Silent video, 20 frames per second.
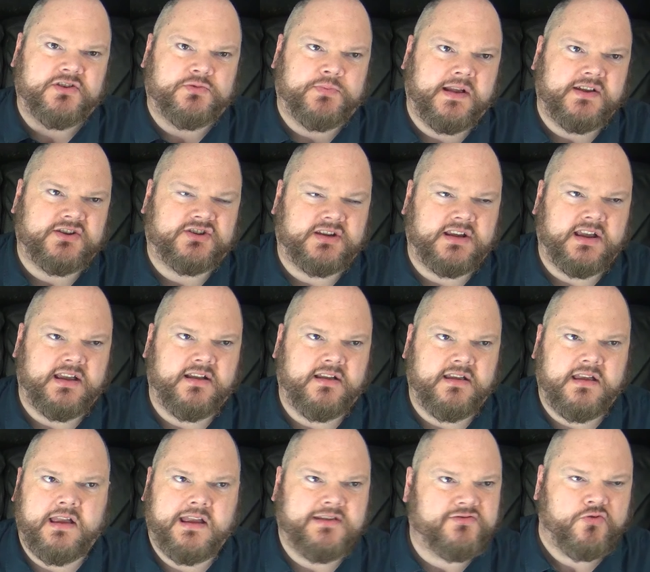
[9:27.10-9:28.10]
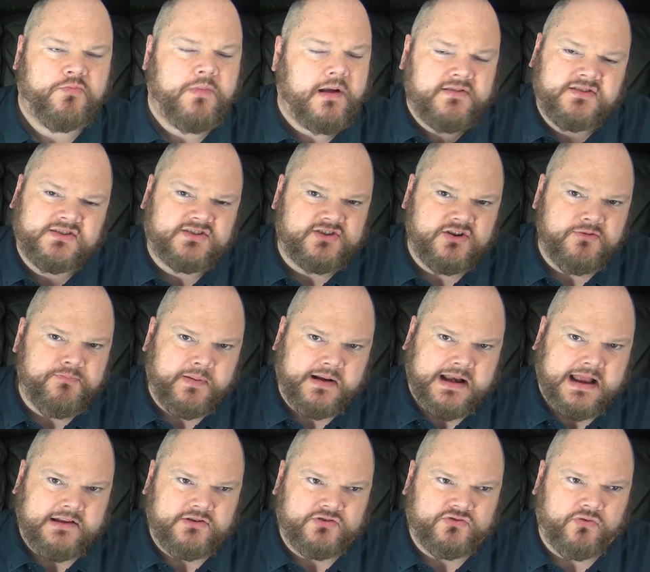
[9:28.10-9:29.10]
which is almost
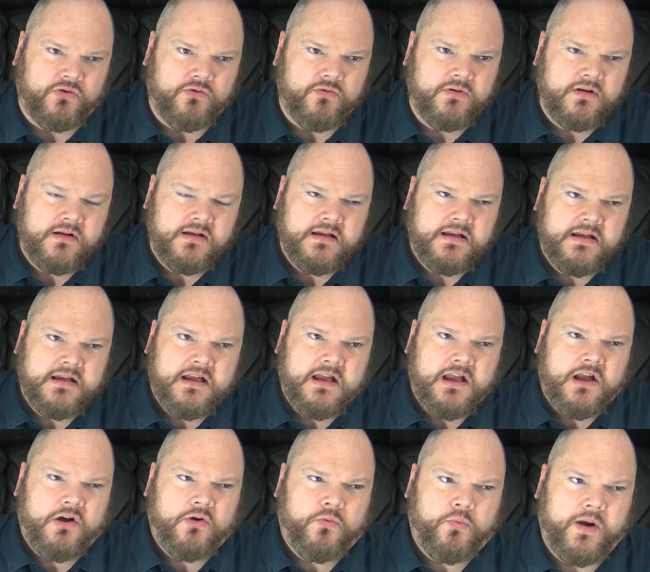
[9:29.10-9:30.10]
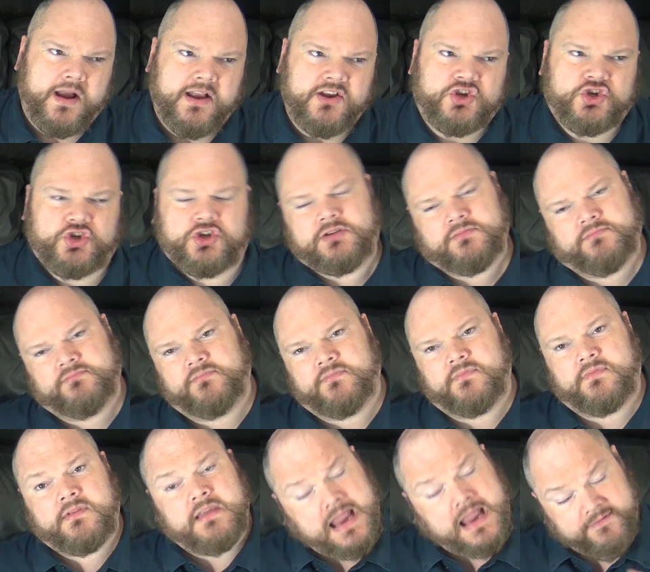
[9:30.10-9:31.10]
supernatural, which
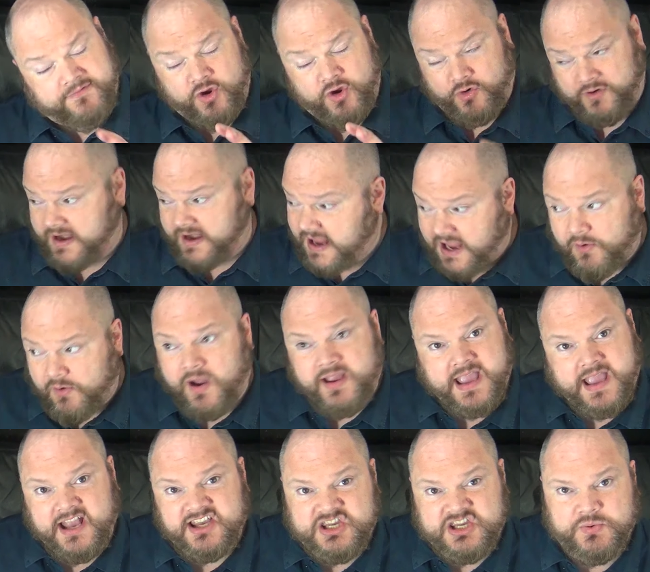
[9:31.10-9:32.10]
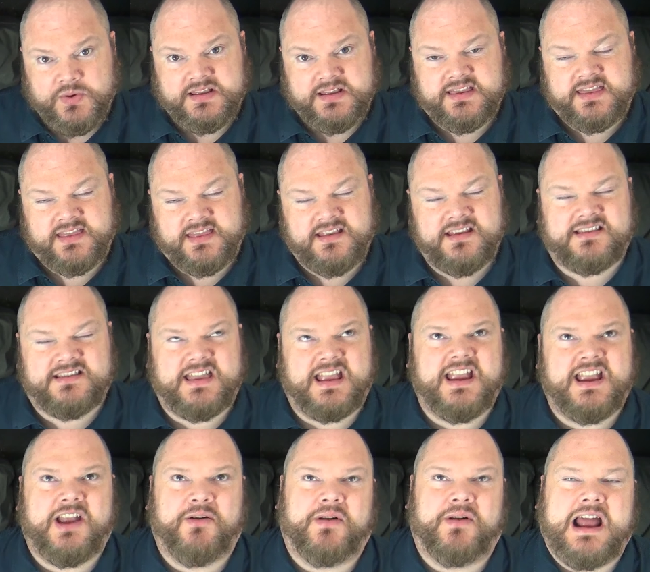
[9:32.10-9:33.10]
if you're in hell, I guess you would
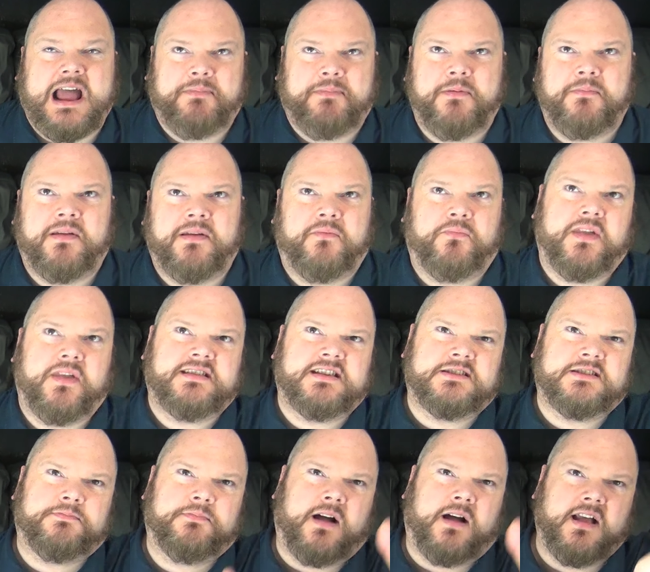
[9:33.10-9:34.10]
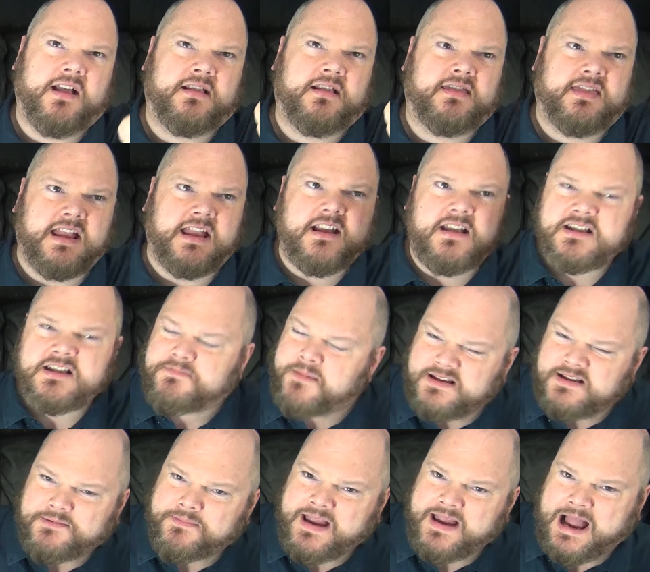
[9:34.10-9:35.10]
think it would happen, but this is, I think, is
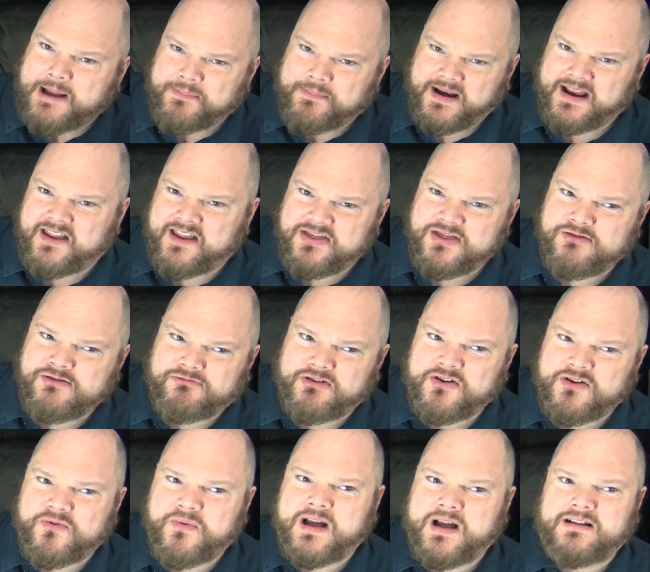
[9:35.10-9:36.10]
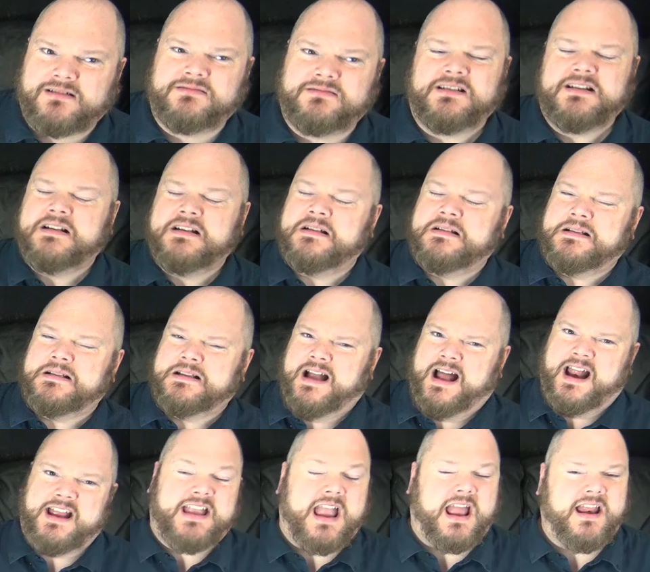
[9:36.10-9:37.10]
meant to be happening in the real world.
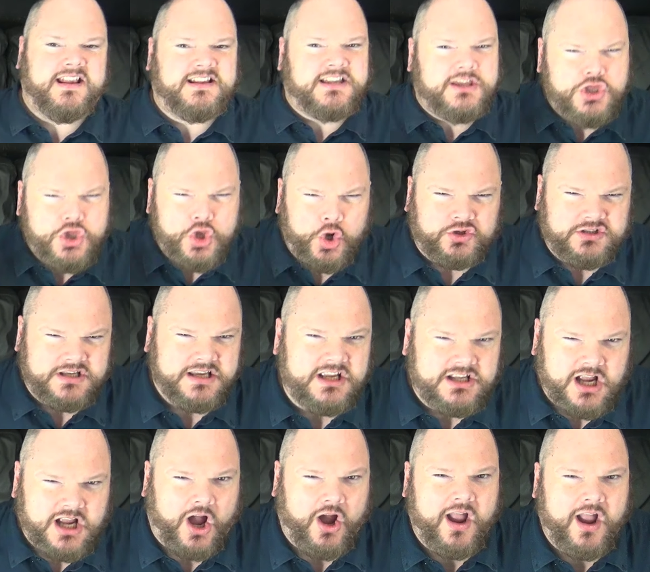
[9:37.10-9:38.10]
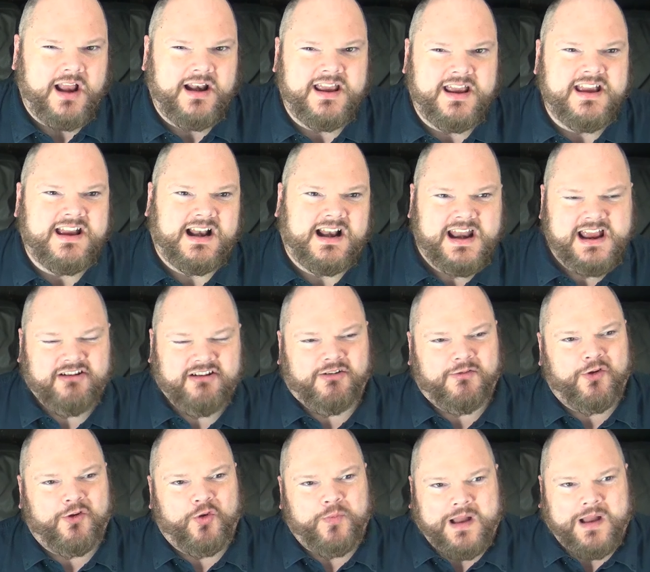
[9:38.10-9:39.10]
Again, it's not entirely clear
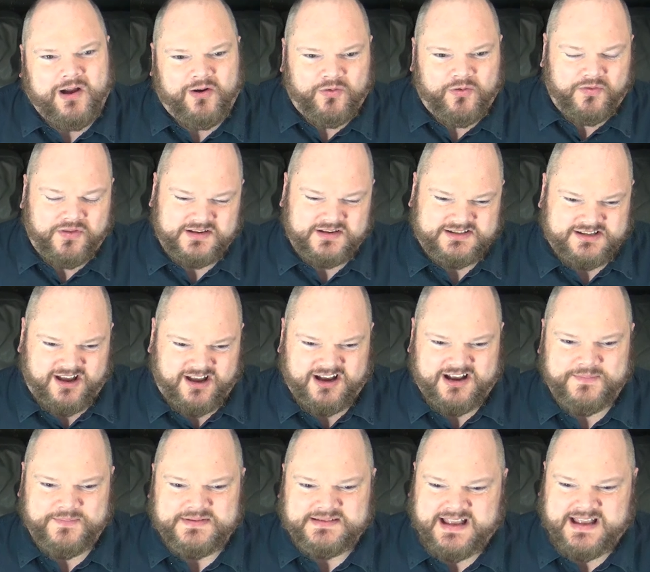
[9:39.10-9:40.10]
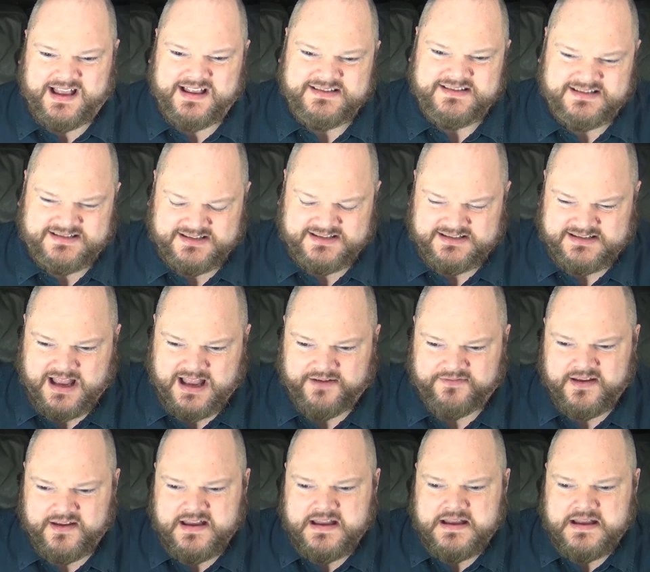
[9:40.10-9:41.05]
about the circumstances and stuff.